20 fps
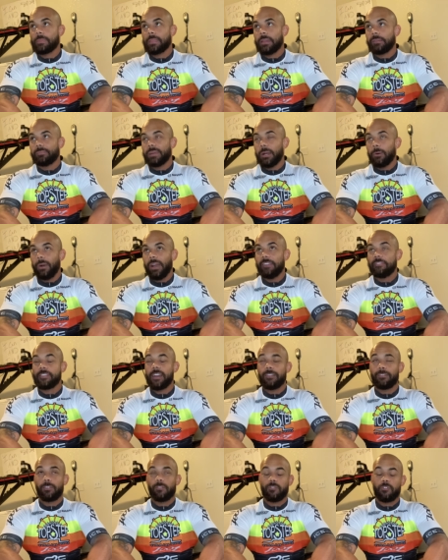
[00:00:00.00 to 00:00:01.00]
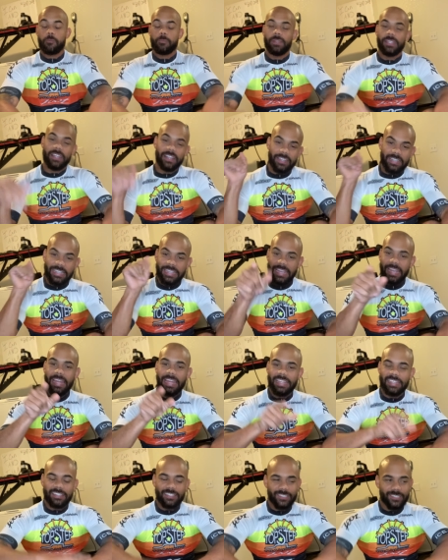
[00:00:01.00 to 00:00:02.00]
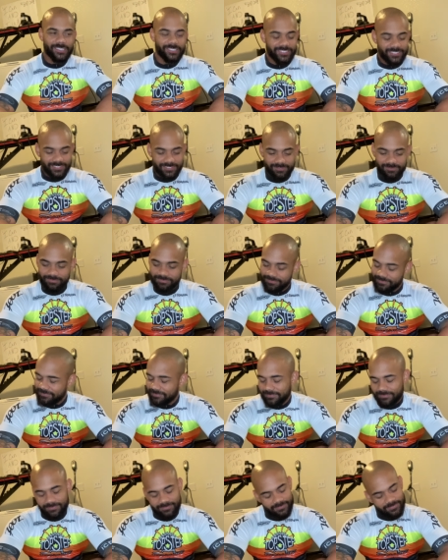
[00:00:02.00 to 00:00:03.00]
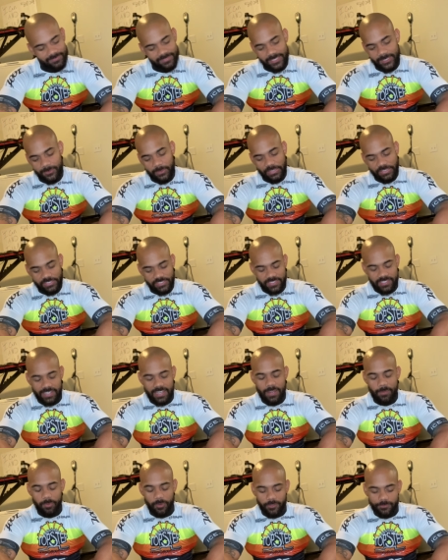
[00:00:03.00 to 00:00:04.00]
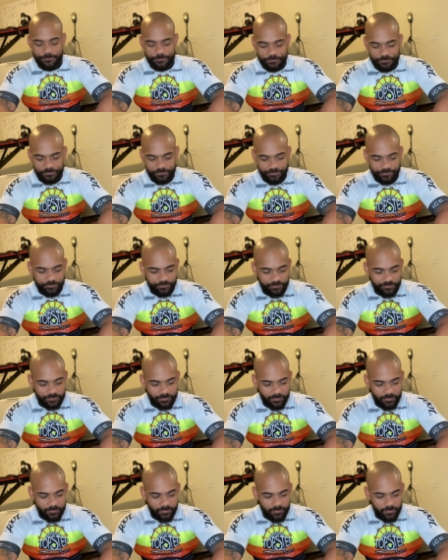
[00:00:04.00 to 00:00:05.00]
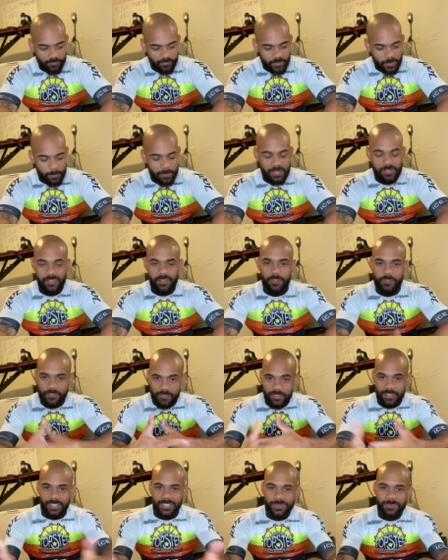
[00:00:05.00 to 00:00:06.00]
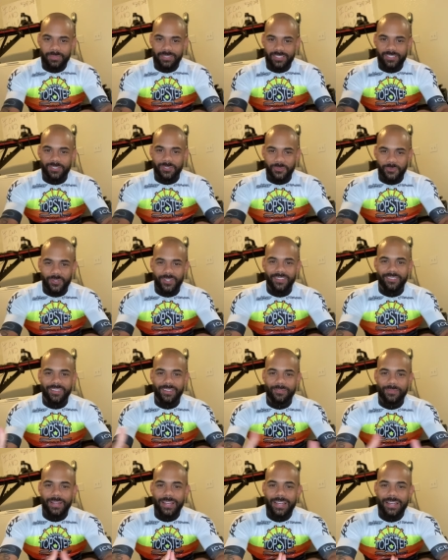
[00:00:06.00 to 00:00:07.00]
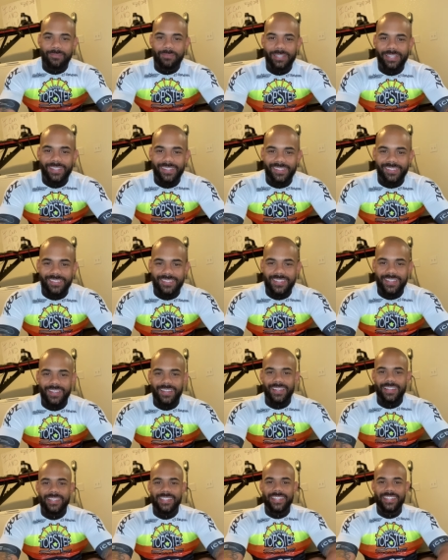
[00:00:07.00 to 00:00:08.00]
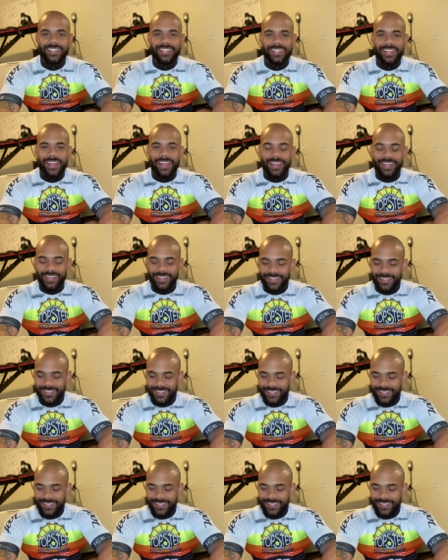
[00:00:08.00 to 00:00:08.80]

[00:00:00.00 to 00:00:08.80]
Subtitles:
my wife covered for me again, dude. This is why she's a keeper. Many other things, but this is one of them. Because she said,